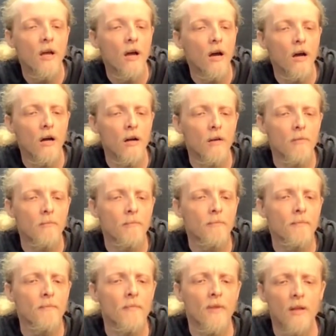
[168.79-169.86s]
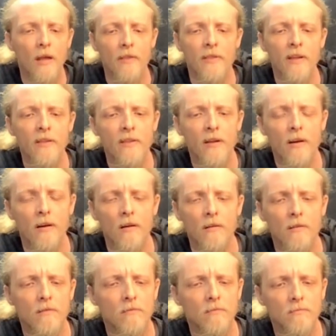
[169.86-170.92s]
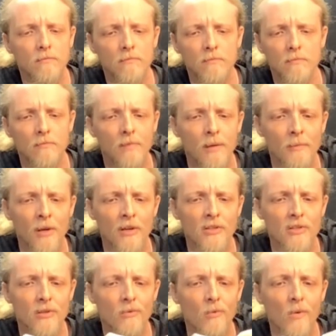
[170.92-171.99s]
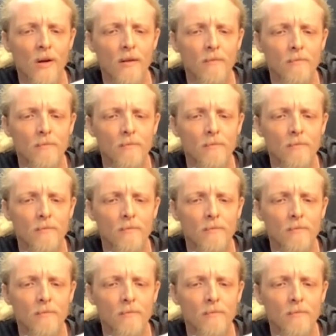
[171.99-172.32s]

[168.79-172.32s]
I think I'm not sure what